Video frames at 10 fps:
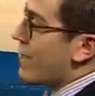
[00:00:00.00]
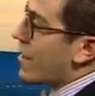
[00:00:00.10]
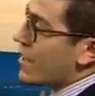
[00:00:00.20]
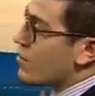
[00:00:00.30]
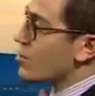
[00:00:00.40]

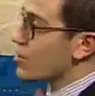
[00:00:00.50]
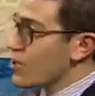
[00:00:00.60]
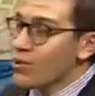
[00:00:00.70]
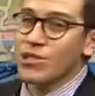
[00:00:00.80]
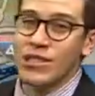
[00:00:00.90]
Valley. And we're
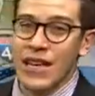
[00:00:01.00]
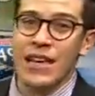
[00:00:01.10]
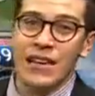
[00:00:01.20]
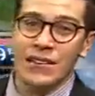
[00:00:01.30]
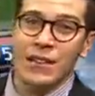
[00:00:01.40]
still
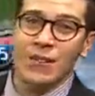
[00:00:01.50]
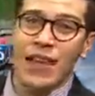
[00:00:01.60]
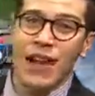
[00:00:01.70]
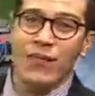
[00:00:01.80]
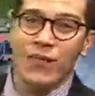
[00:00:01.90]
seeing some of
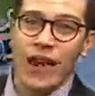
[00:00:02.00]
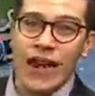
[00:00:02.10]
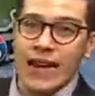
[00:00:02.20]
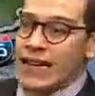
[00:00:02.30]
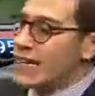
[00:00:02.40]
that
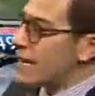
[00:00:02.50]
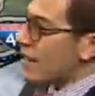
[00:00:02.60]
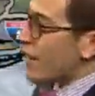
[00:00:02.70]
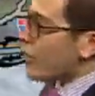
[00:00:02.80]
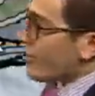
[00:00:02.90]
rain
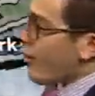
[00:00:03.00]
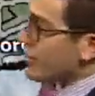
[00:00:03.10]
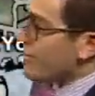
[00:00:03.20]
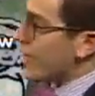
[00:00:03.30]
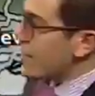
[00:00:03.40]

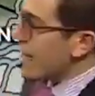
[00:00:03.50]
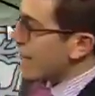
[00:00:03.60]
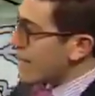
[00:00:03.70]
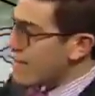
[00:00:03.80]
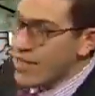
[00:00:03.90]
across the
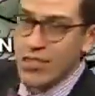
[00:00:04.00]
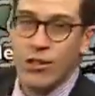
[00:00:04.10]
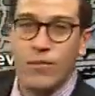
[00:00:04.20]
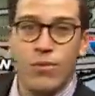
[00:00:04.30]
mid-Atlantic and even southern